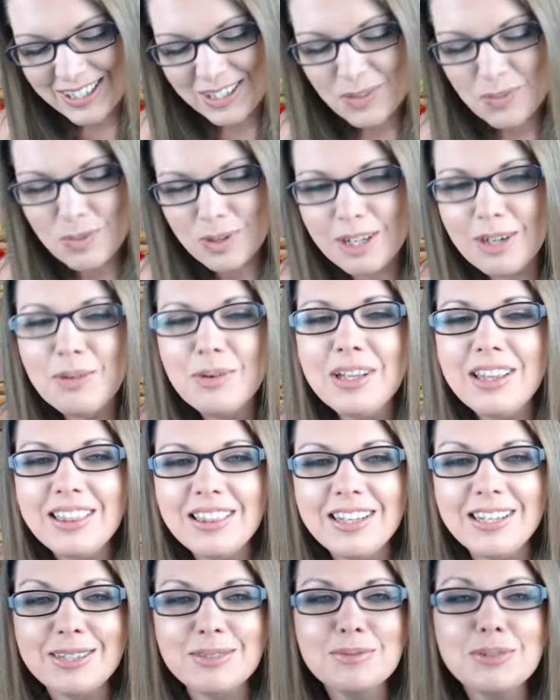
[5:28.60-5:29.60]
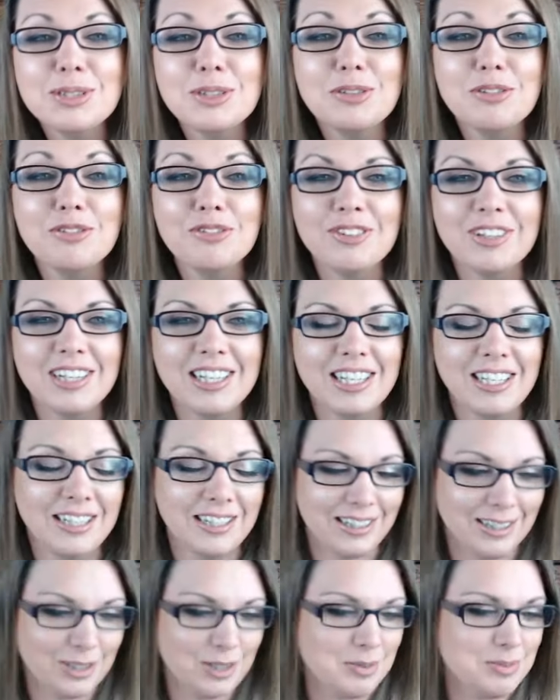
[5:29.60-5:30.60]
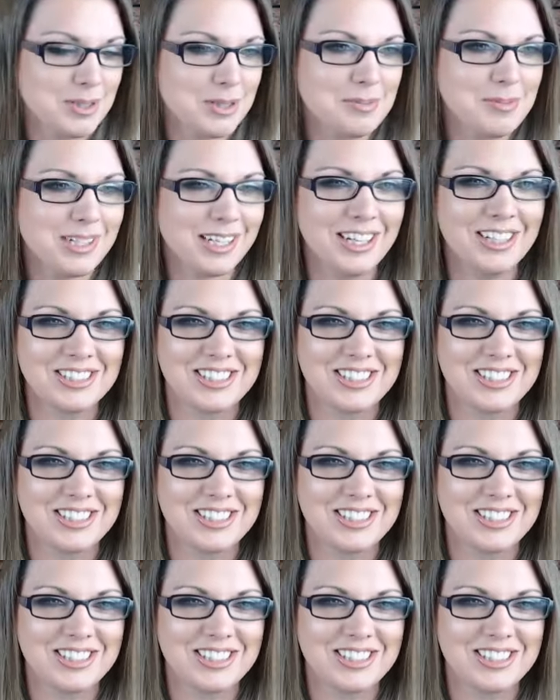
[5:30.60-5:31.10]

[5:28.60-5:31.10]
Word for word: Why do I think I'm so funny? I hope somebody else